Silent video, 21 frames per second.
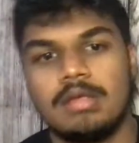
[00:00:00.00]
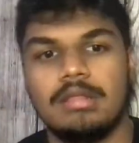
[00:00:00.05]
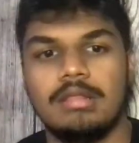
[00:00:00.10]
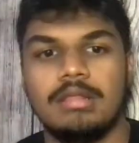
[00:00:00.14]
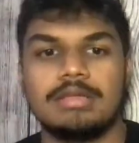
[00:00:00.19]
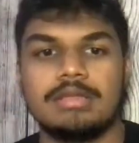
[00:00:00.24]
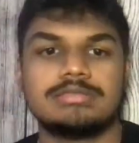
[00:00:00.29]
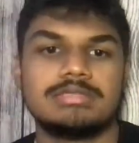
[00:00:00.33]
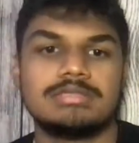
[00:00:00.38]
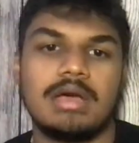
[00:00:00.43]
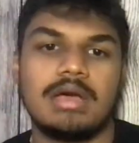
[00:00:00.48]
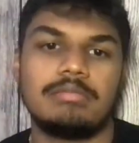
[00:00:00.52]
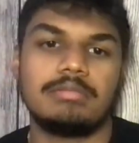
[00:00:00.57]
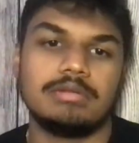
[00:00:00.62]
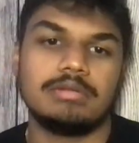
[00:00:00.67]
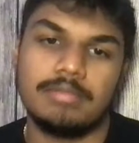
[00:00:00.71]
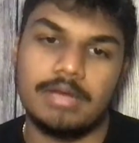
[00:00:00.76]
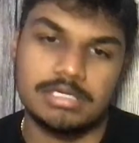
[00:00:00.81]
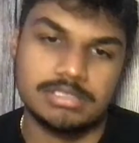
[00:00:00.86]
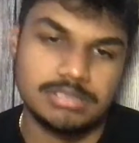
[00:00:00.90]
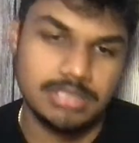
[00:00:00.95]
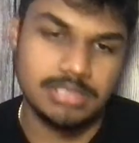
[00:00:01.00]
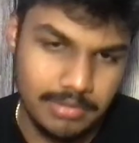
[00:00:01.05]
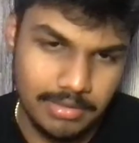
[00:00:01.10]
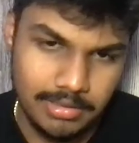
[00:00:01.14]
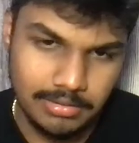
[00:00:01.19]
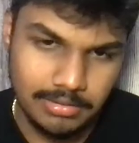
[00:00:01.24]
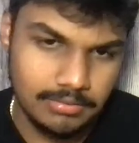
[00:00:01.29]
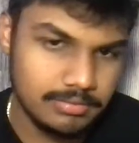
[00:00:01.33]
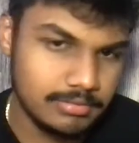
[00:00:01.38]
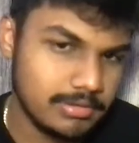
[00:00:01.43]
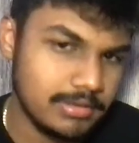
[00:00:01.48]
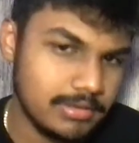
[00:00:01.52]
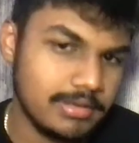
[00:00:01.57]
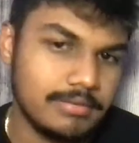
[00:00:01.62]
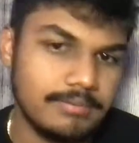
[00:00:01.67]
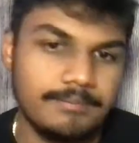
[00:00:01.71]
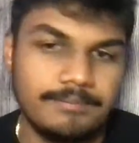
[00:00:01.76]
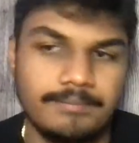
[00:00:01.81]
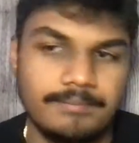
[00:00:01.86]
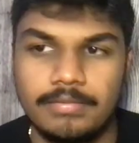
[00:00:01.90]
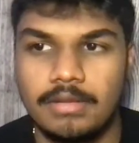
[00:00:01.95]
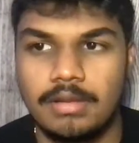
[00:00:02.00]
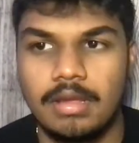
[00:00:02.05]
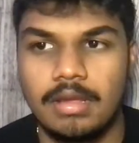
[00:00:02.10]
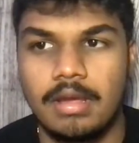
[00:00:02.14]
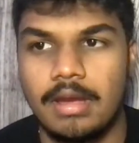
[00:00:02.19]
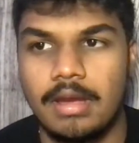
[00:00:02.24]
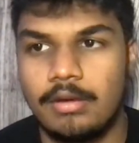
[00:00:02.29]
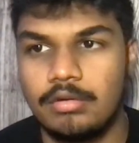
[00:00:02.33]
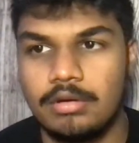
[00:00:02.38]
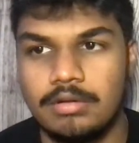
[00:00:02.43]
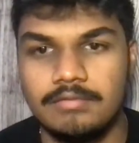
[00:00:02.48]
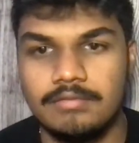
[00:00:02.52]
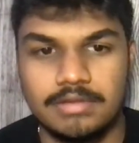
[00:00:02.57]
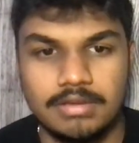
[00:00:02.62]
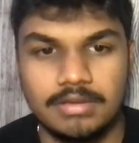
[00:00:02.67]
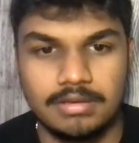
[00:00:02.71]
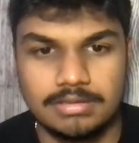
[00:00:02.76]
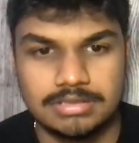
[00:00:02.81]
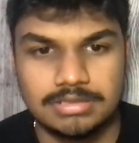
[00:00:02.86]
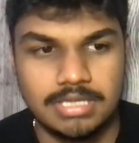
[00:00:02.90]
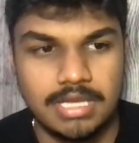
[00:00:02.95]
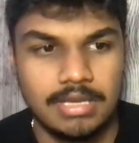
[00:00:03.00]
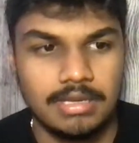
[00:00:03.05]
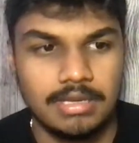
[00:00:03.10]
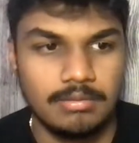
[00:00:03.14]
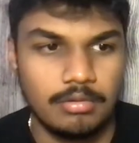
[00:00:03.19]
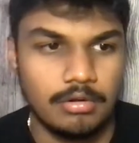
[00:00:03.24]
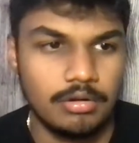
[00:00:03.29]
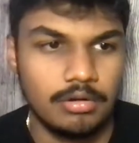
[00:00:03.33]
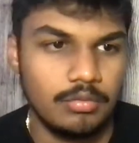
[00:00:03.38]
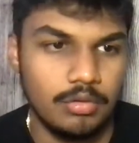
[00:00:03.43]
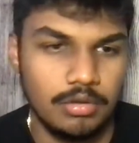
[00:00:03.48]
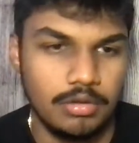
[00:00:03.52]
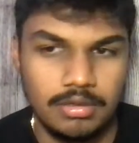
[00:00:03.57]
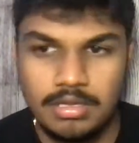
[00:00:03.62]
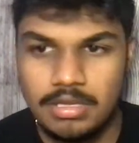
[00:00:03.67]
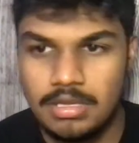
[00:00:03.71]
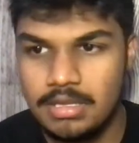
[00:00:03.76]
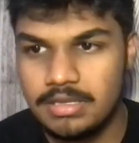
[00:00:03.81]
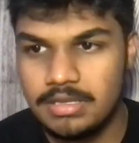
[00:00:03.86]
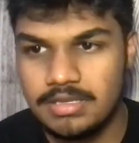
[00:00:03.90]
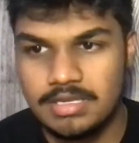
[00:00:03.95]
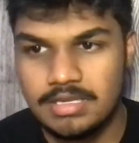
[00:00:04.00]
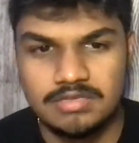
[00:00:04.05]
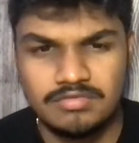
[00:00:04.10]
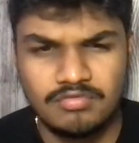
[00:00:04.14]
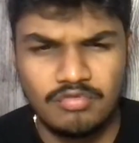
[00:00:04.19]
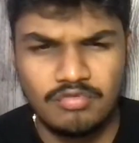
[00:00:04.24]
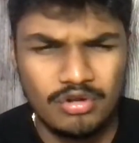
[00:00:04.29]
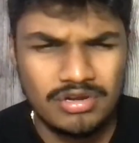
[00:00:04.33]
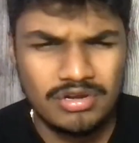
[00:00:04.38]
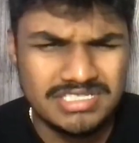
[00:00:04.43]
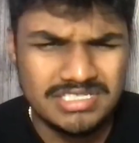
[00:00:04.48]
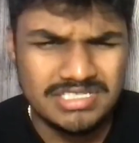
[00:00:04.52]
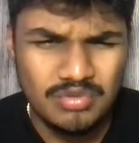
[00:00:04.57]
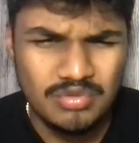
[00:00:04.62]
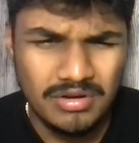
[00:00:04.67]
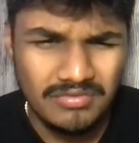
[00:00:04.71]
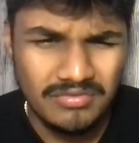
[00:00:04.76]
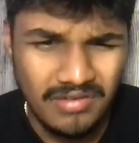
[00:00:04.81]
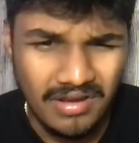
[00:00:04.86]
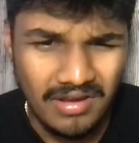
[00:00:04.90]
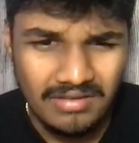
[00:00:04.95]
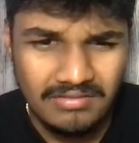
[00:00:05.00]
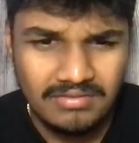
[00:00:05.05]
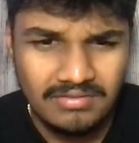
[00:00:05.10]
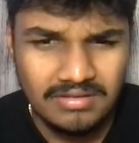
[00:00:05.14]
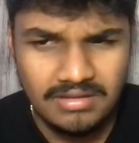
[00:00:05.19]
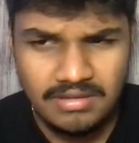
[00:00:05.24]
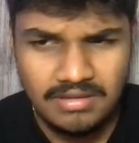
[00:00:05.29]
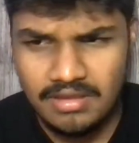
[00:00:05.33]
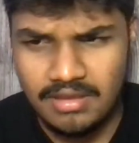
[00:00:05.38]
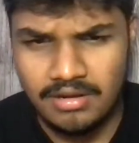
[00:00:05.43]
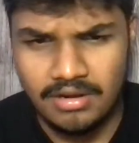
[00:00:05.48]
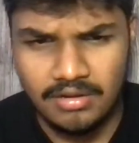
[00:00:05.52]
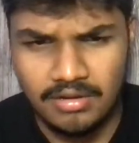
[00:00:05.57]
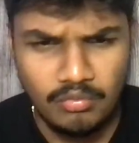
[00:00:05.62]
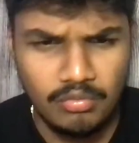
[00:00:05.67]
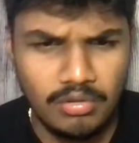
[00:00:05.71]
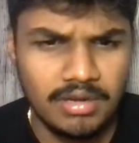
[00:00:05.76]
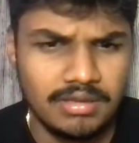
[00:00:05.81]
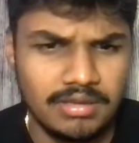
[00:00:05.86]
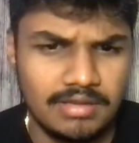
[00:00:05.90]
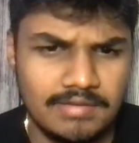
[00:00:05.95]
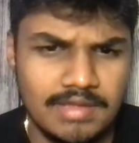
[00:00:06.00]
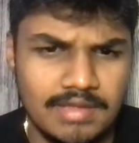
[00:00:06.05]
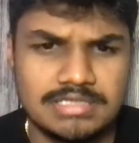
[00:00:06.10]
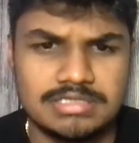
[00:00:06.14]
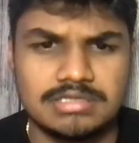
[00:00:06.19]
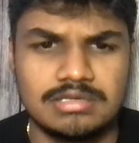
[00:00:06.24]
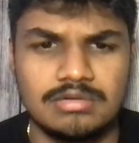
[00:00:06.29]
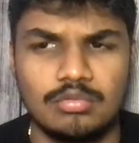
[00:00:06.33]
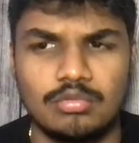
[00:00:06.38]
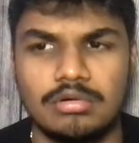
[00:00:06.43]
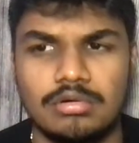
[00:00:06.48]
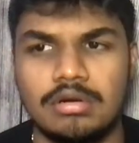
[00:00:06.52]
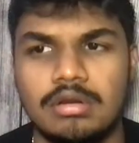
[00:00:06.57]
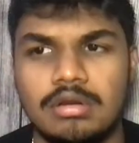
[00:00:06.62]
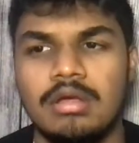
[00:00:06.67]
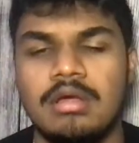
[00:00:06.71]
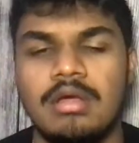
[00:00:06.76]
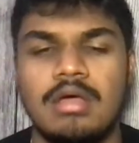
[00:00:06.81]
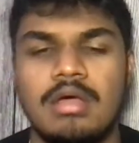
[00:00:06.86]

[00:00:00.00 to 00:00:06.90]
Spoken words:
Let's see how many of them actually make it, okay? I don't even think, because Kenny and Mari, what? He's 40, she's 25. Yeah, right, like that's gonna work.